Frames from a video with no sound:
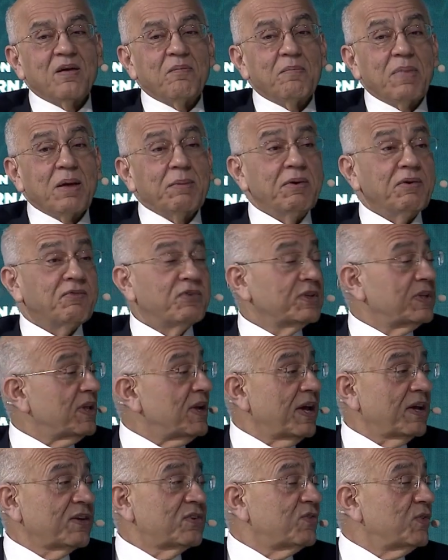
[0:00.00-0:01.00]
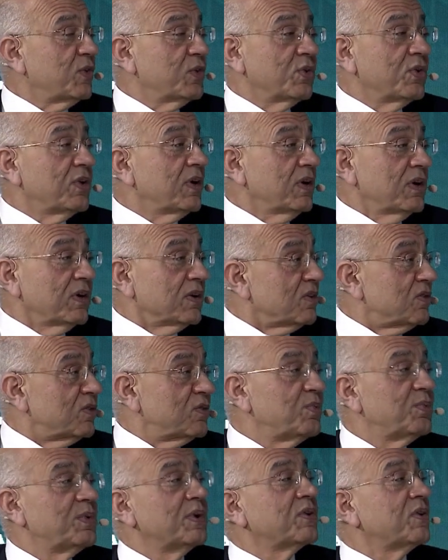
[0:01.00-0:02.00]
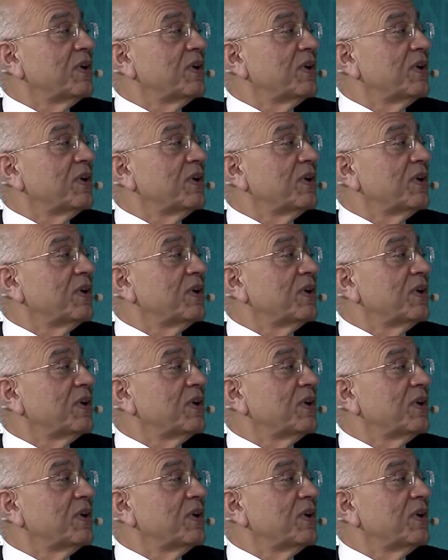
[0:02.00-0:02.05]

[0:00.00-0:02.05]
Maybe for the next few years, we're